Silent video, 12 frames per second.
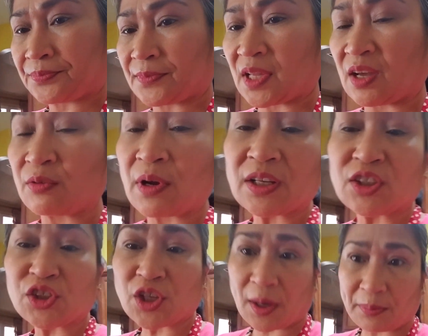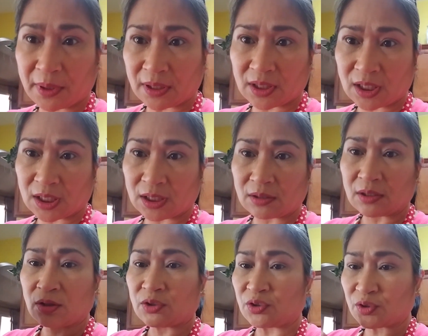I rather chop it than
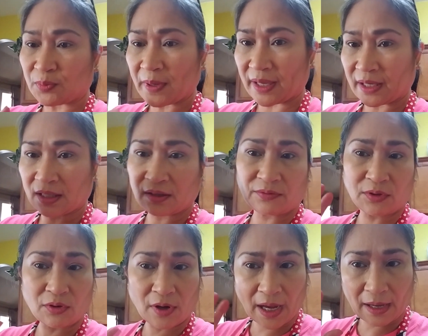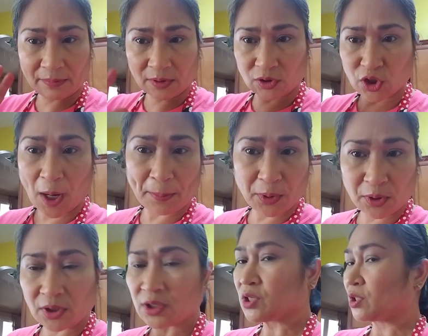use my hand. If you don't have a
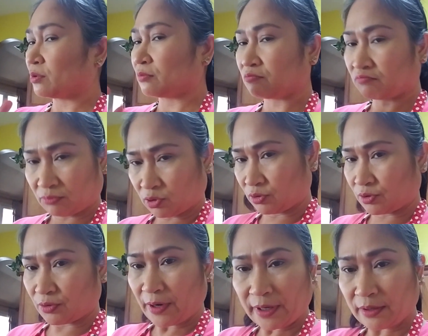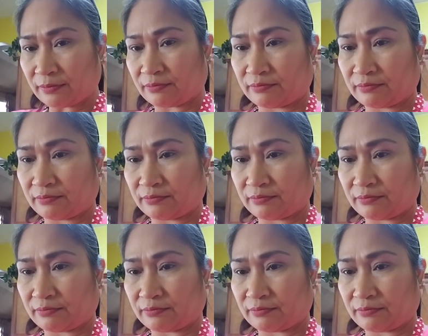chopper, use your hand.